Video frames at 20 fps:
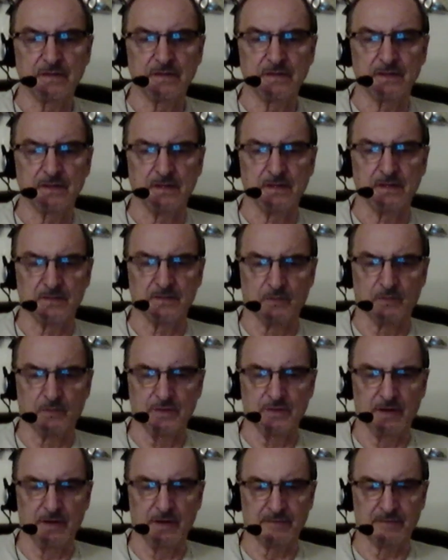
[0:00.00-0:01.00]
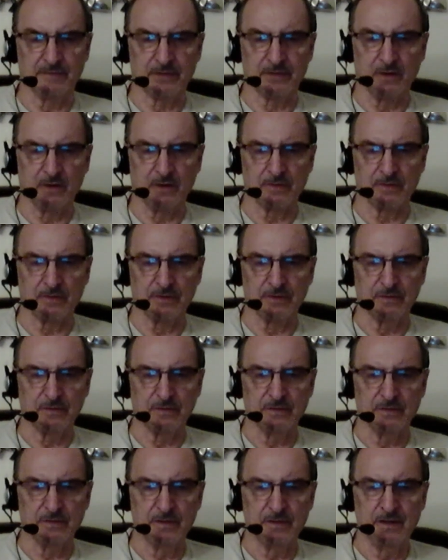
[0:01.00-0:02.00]
It's one you have to conquer.
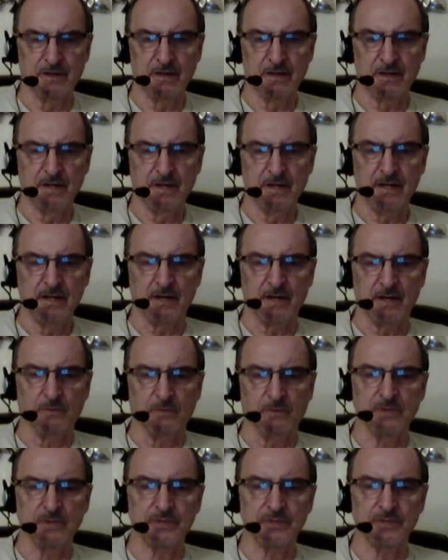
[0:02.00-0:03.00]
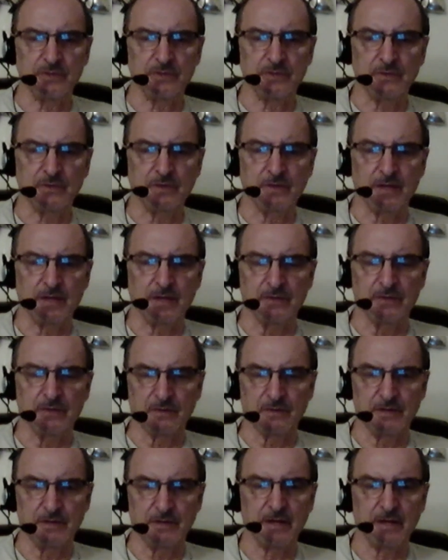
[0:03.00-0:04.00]
And once you do, and you learn
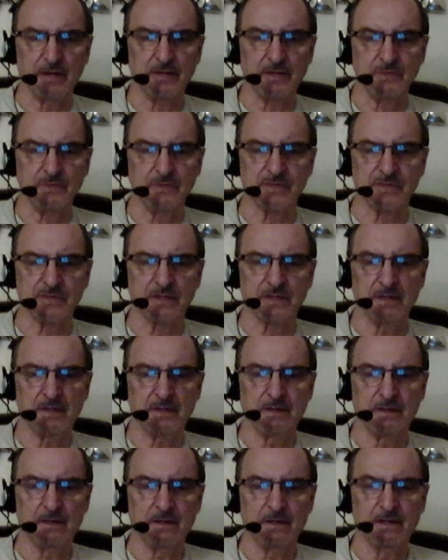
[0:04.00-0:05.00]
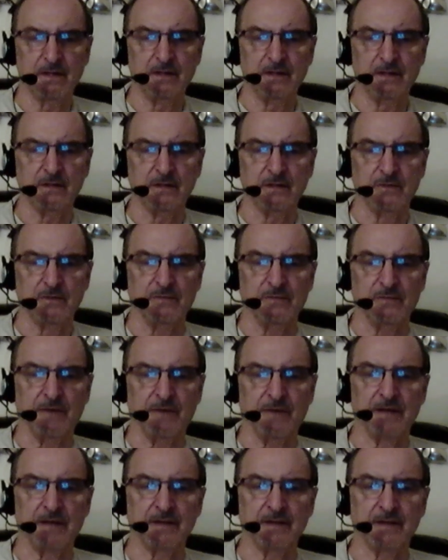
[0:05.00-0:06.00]
how to use it, you'll
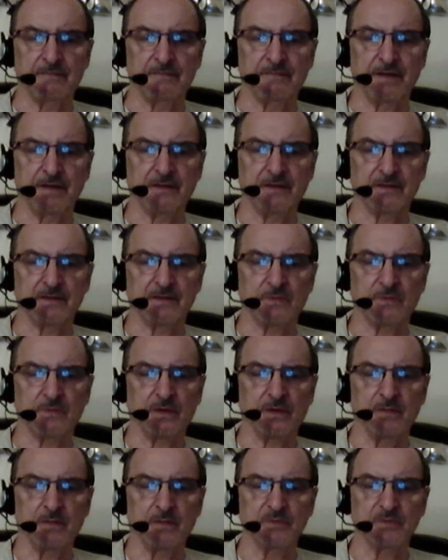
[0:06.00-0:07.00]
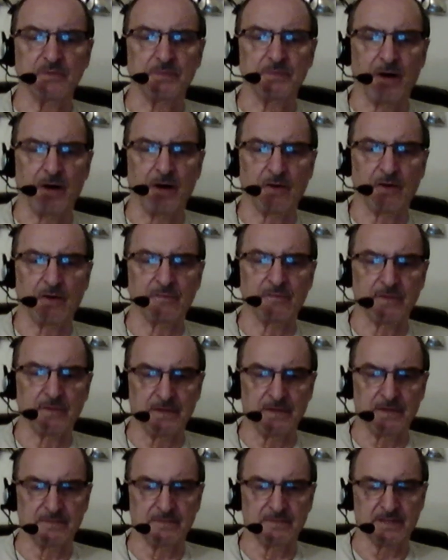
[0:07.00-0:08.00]
find that faith is one of the most powerful
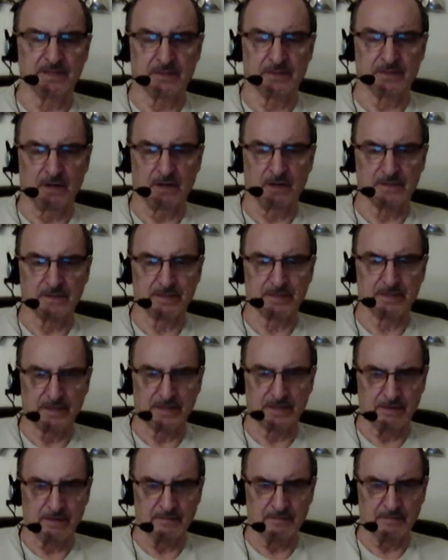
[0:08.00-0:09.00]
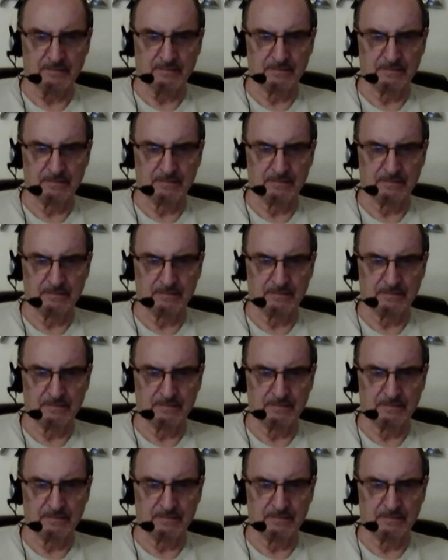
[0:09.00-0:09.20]
gifts that God can give.